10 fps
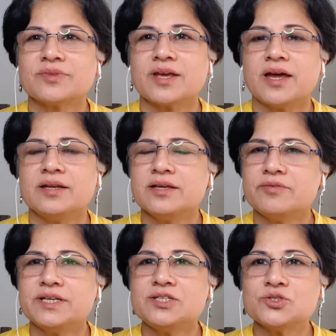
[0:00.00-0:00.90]
And they are
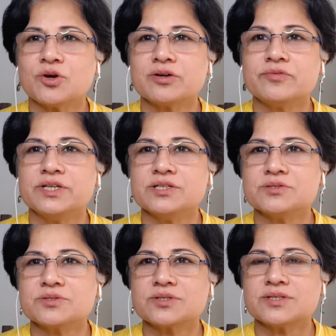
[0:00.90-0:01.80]
very short
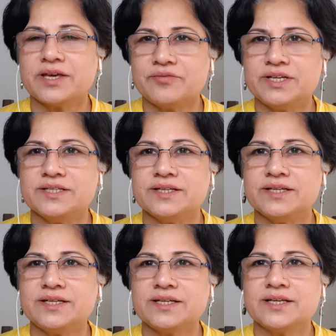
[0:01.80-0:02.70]
videos every
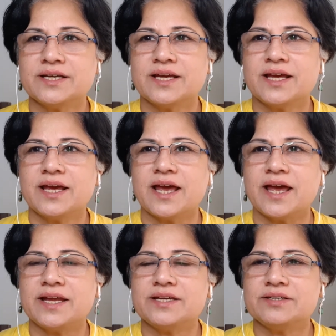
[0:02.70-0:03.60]
day.
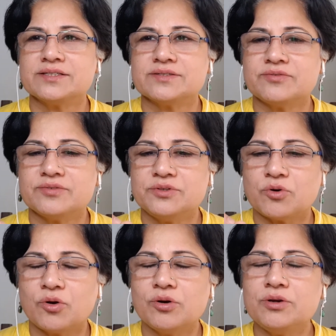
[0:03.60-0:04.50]
And
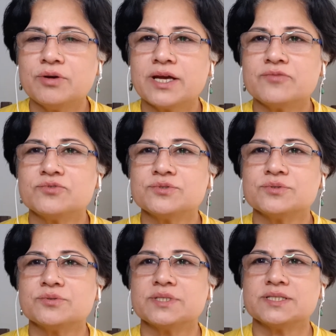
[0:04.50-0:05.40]
all you have to
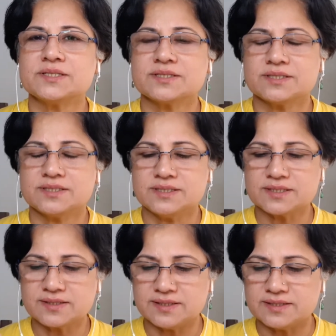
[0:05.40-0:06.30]
do is
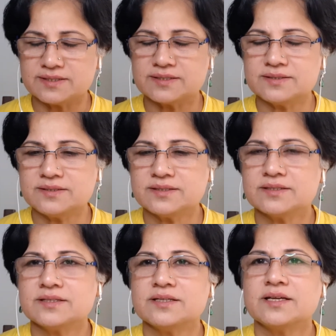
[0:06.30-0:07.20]
just listen
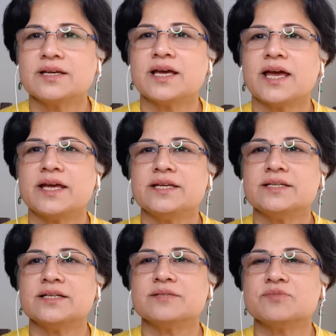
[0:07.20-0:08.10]
and
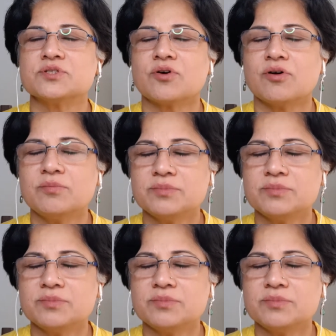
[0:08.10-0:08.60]
absorb